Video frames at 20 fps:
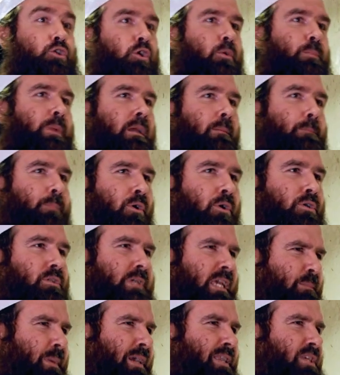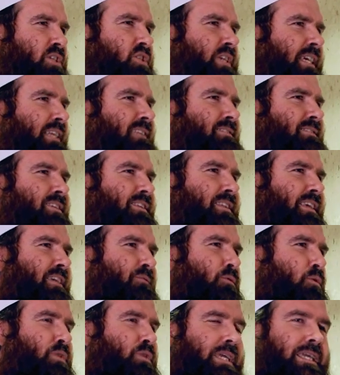you're being burnt hey, eh, by the sins and the
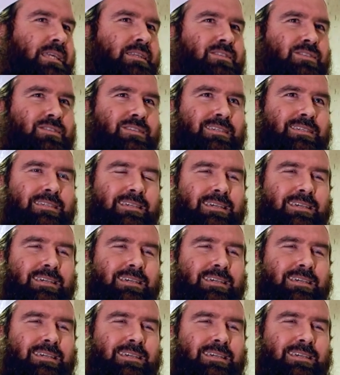evil deeds.